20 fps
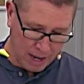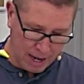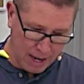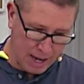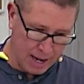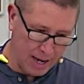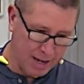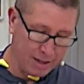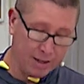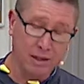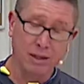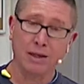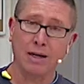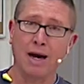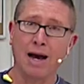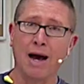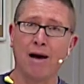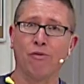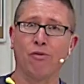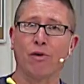and
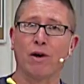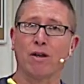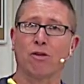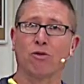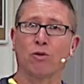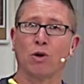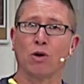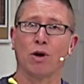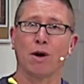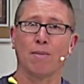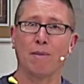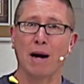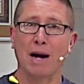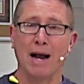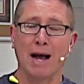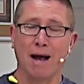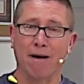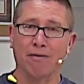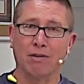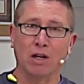halfway through I might
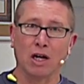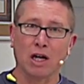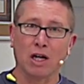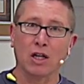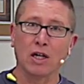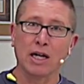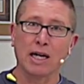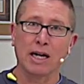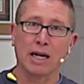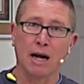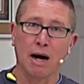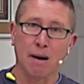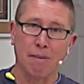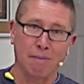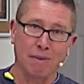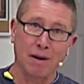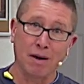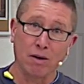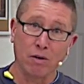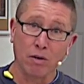have to clean it
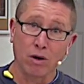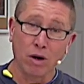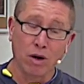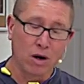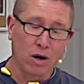up and